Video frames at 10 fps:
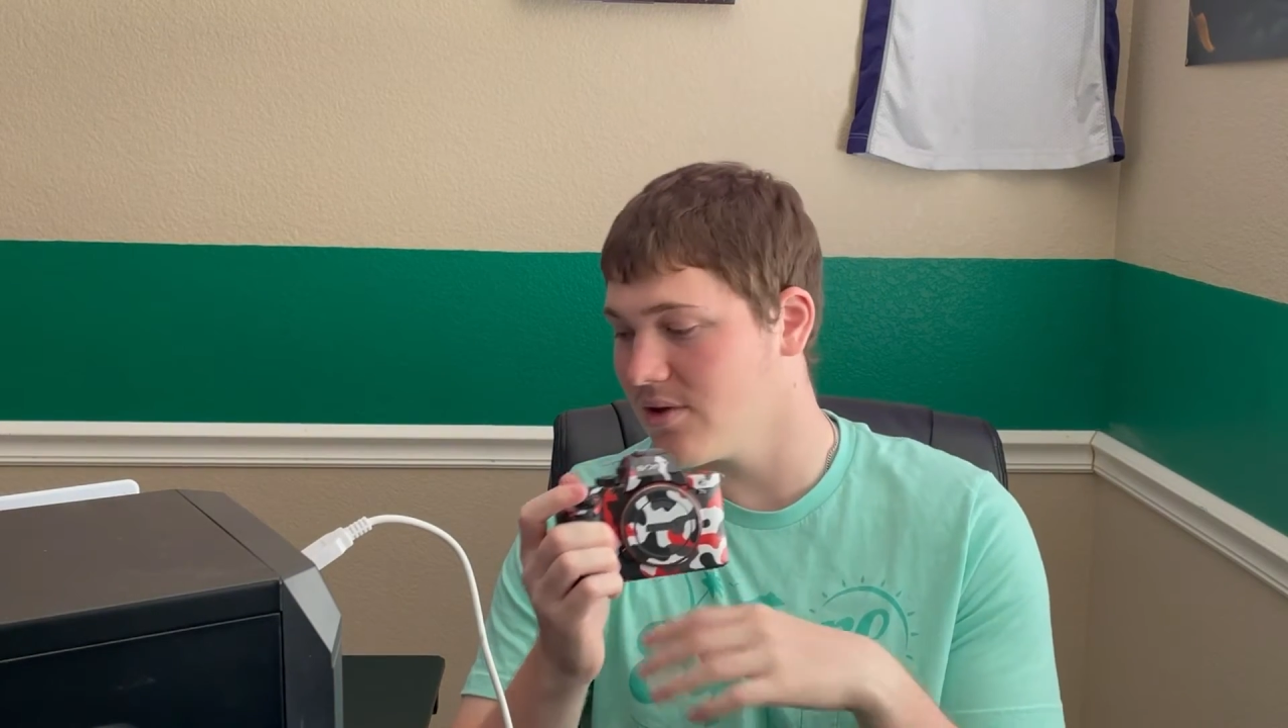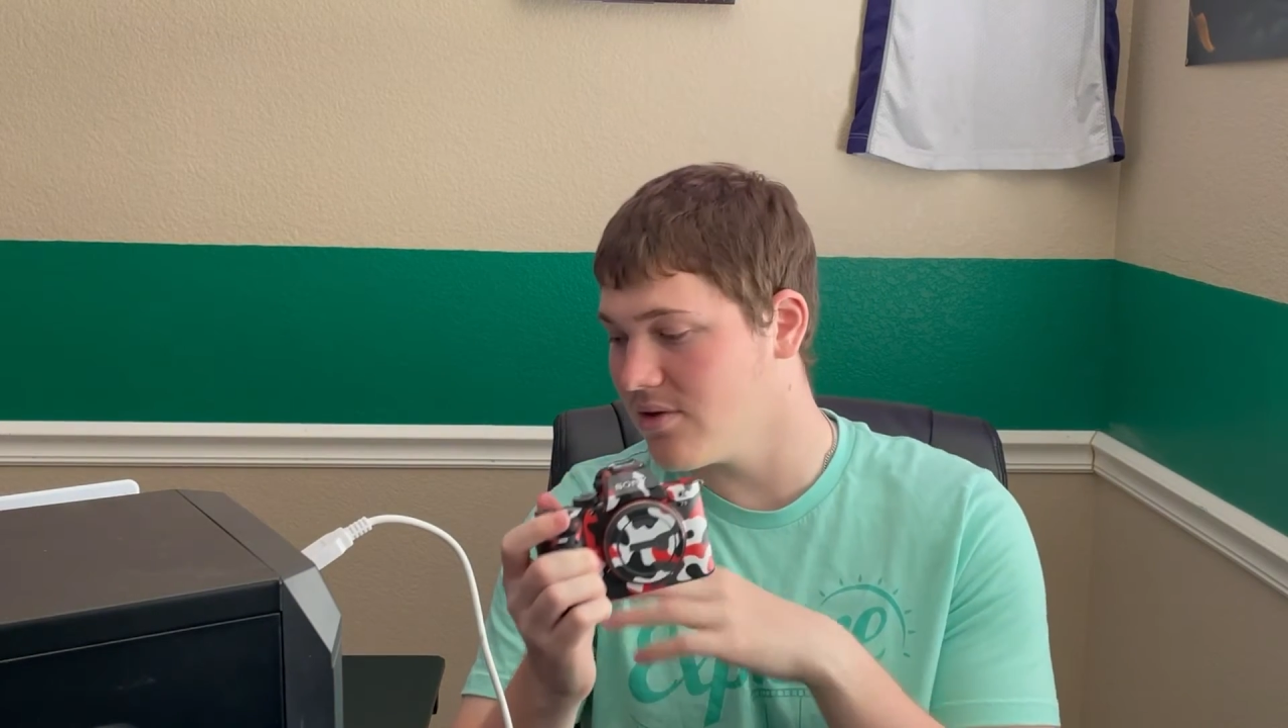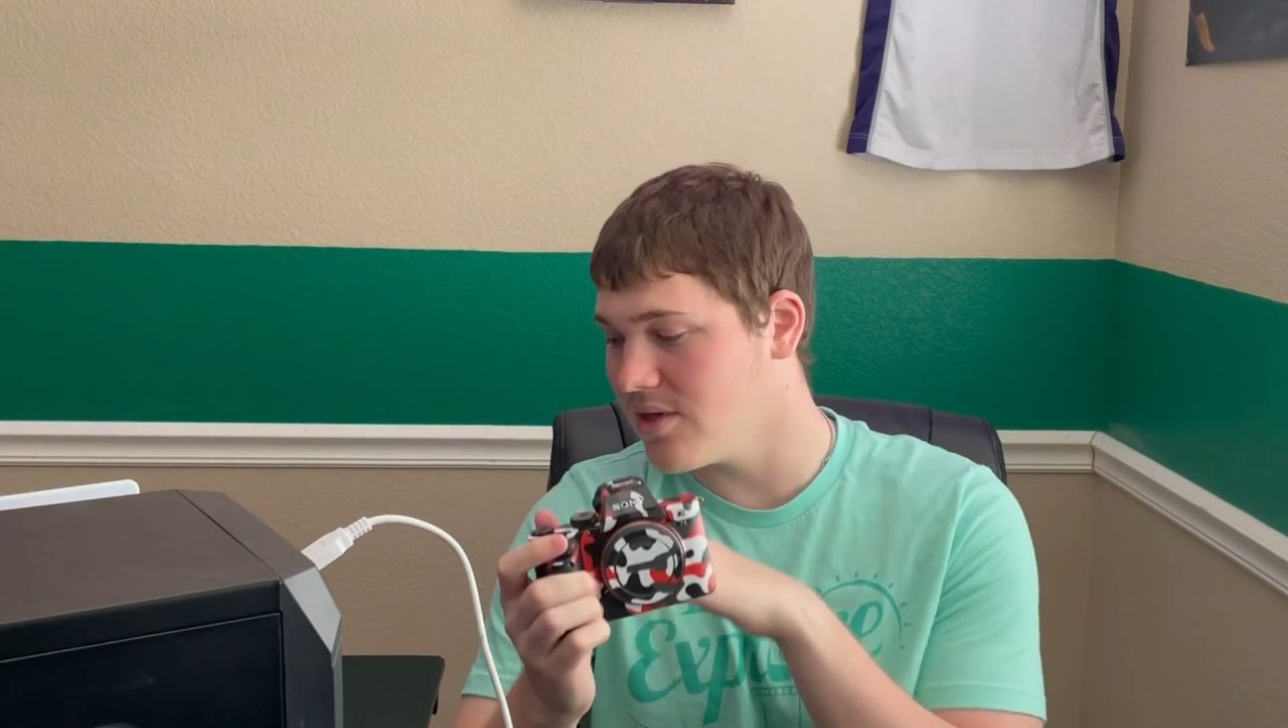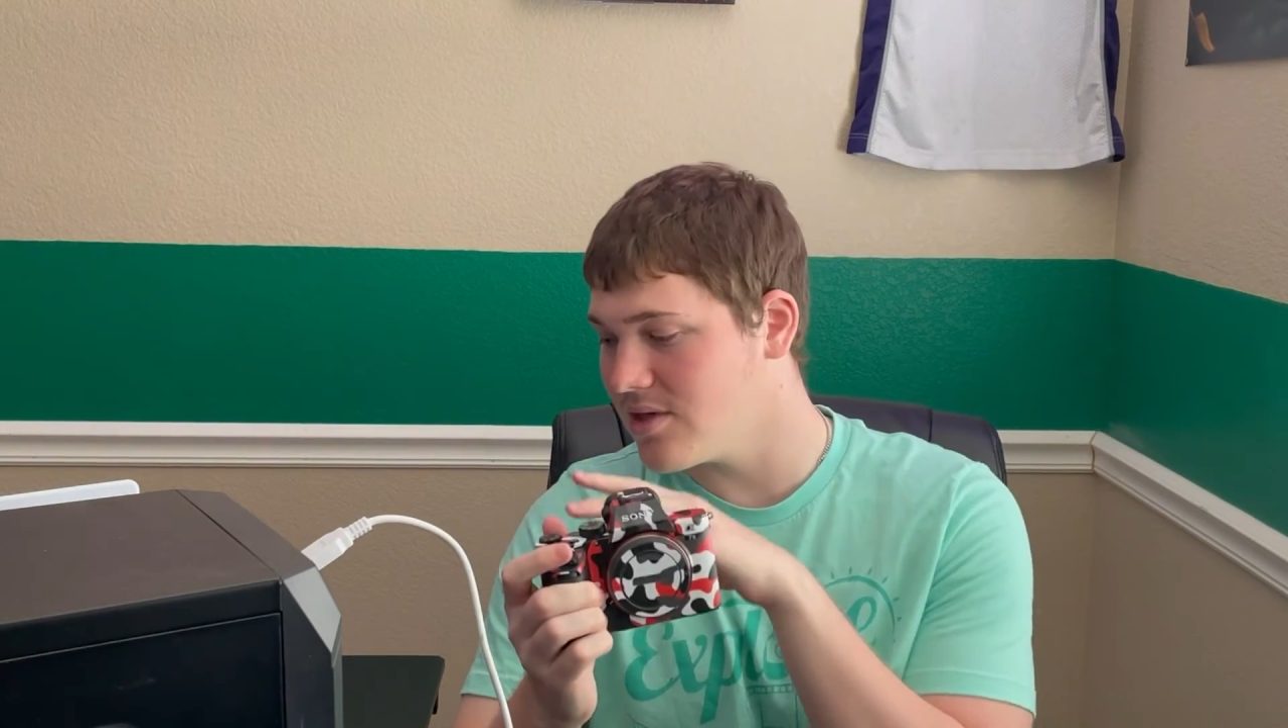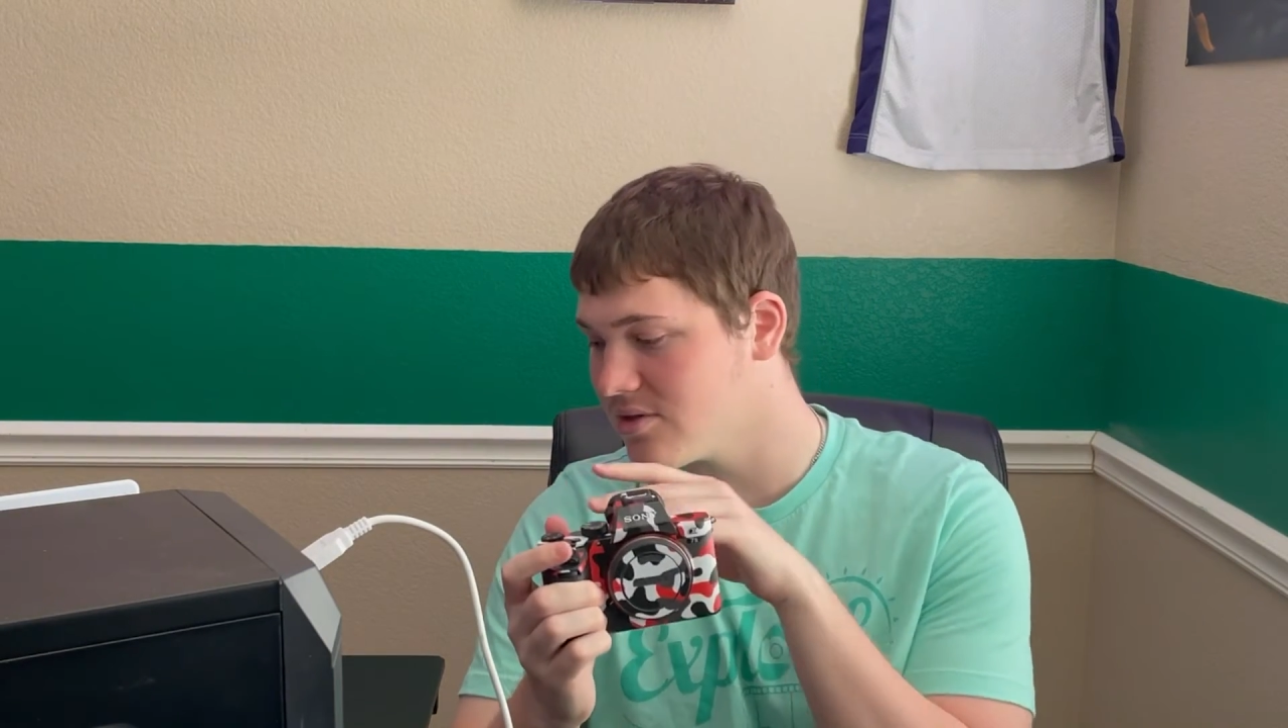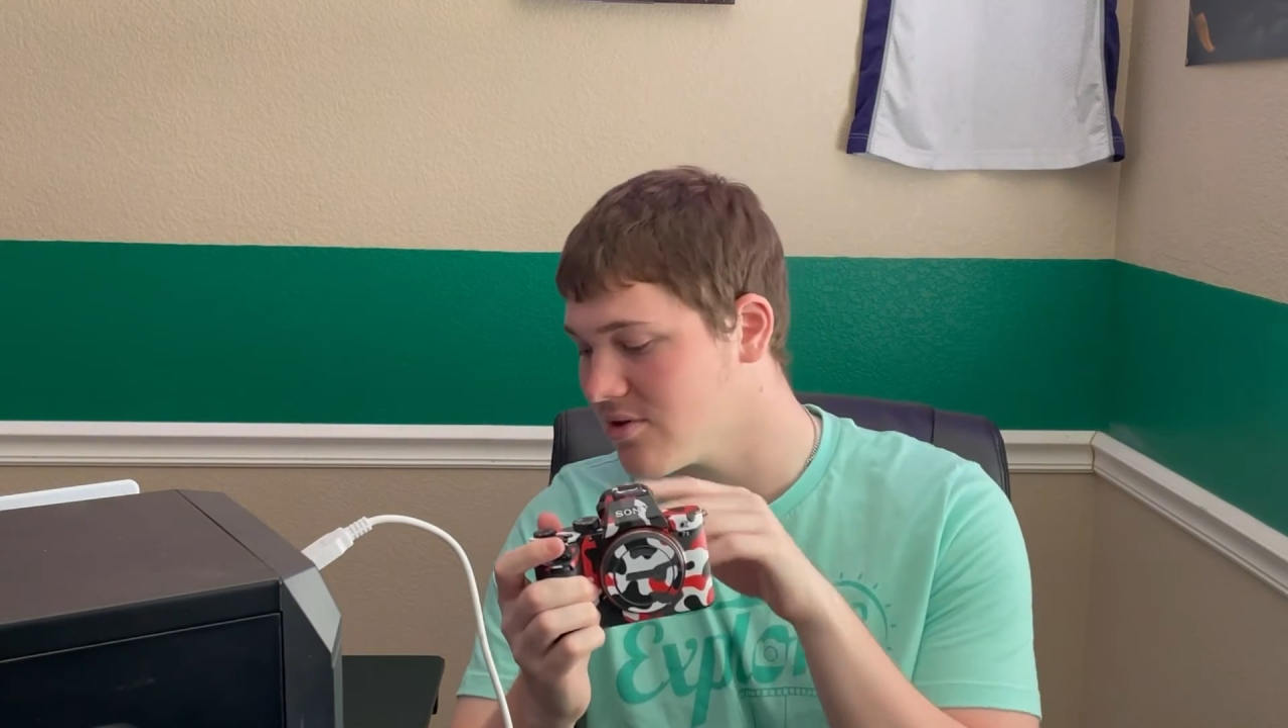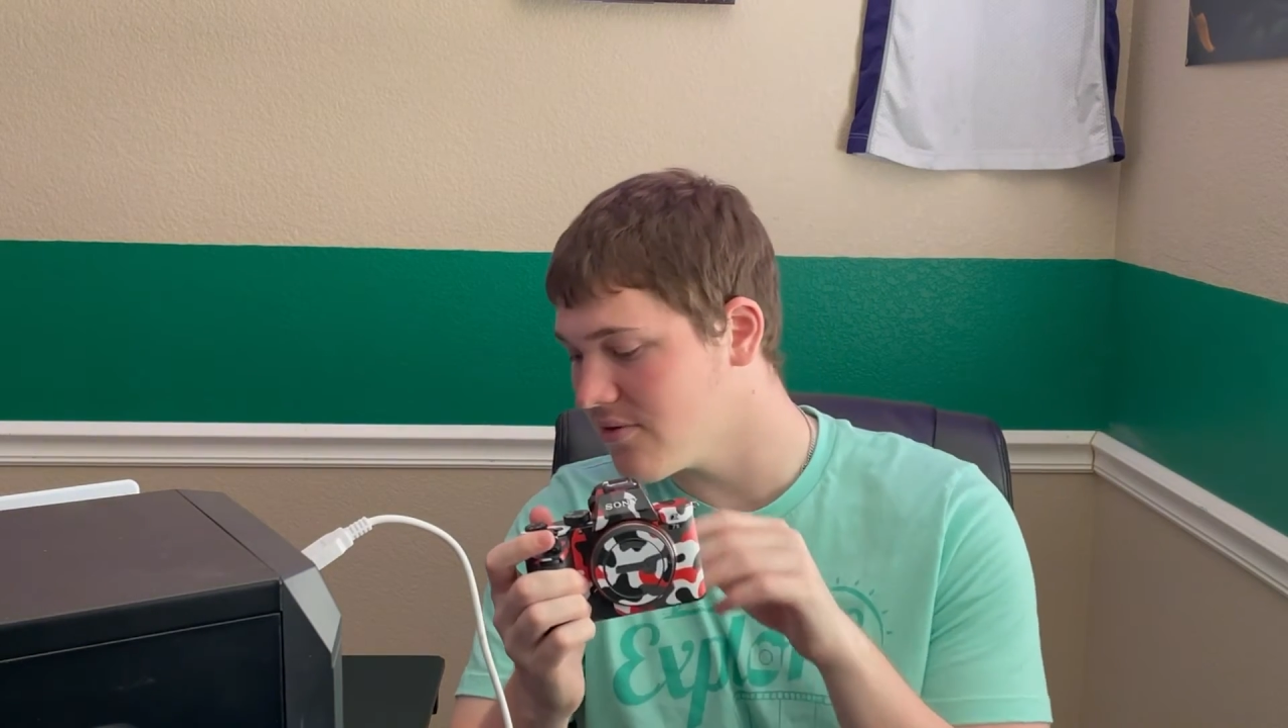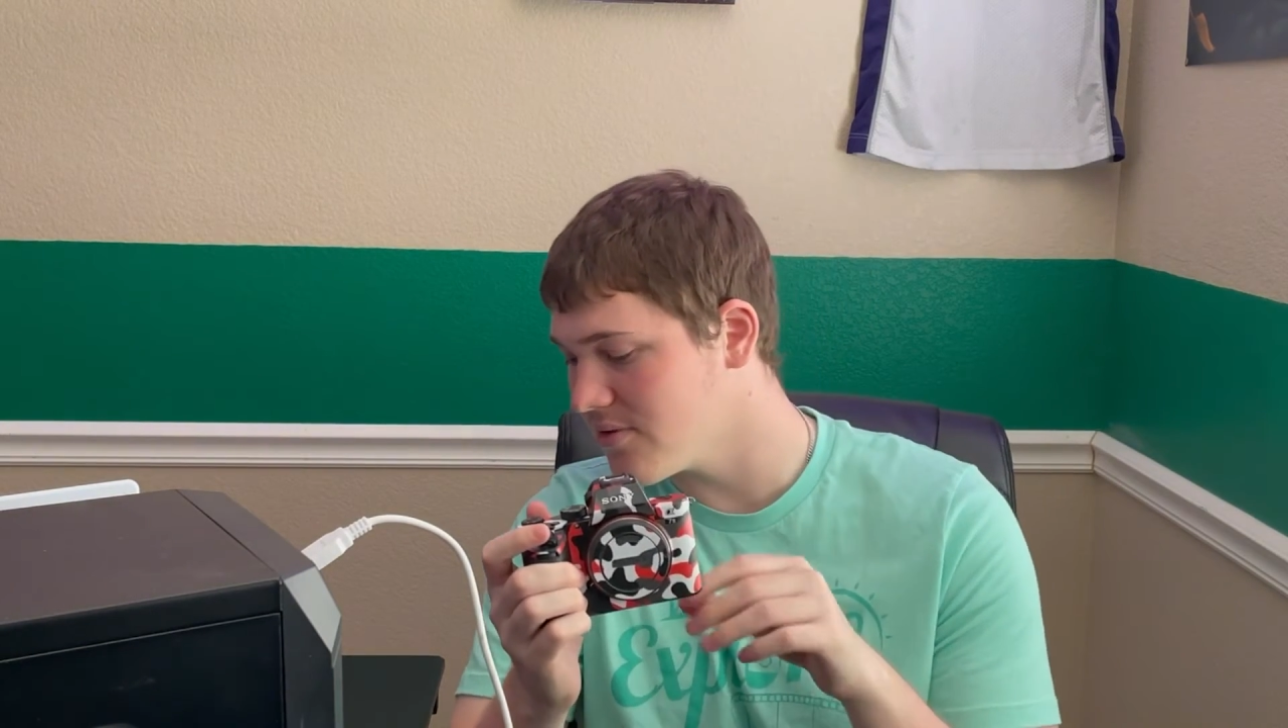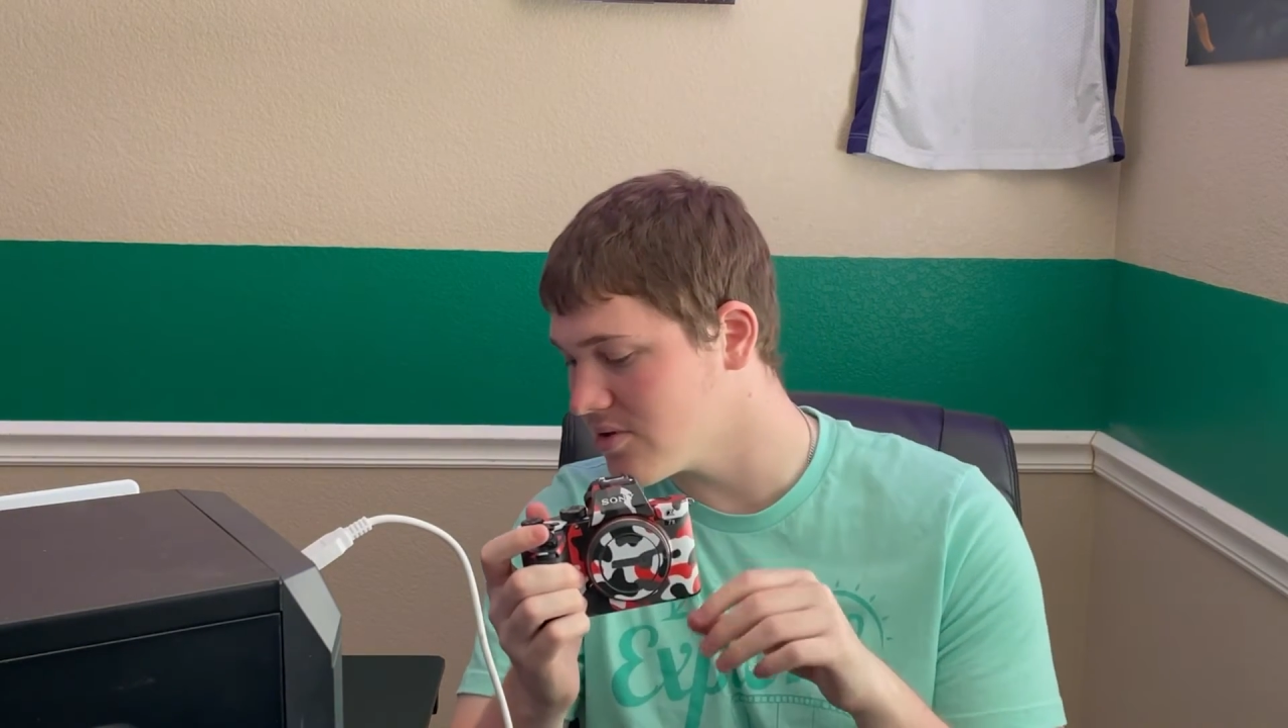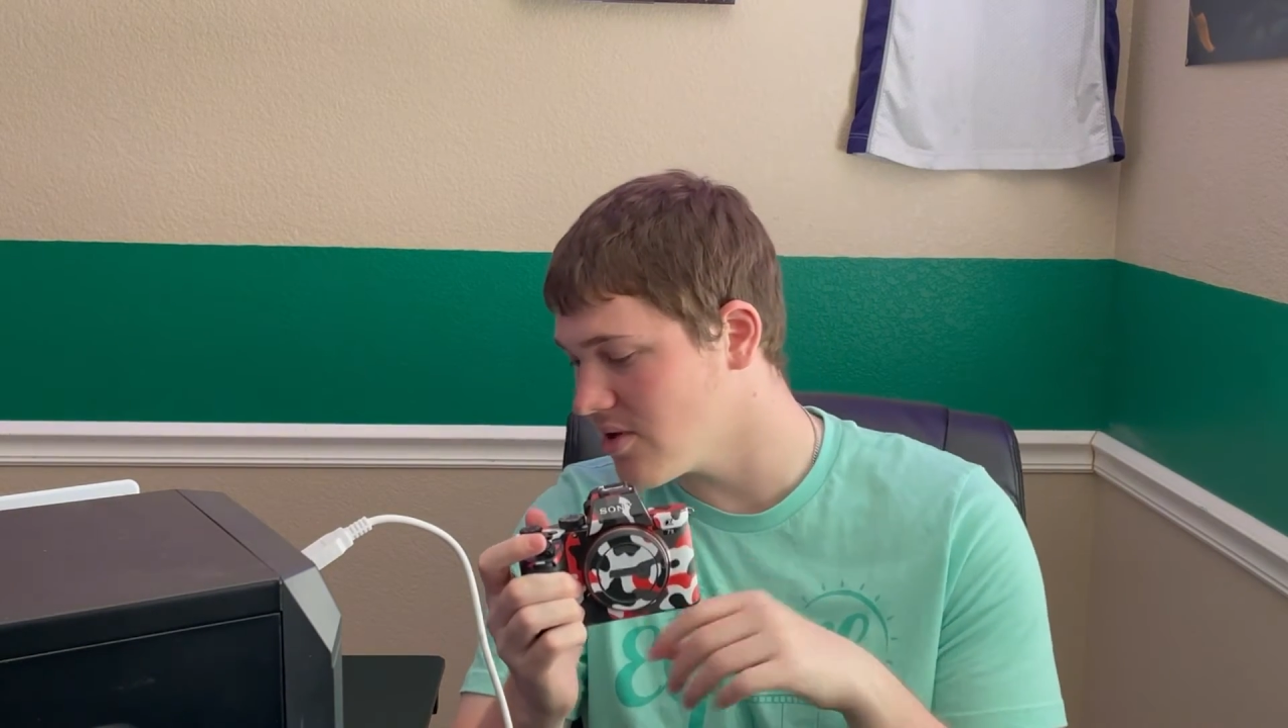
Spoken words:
a clean surface,